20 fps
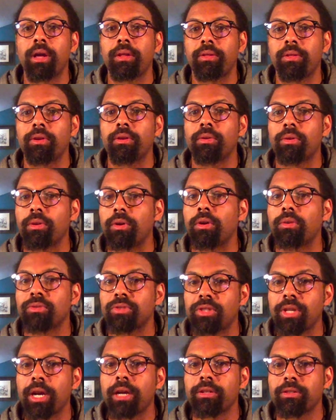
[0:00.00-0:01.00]
their own
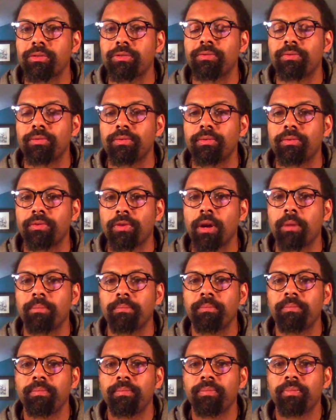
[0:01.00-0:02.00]
styles from.
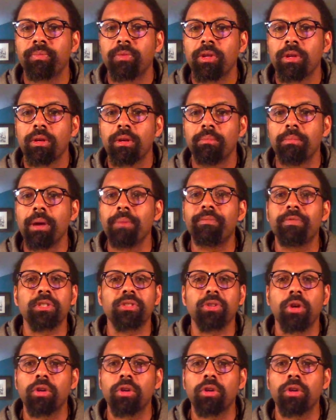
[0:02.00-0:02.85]
Memphis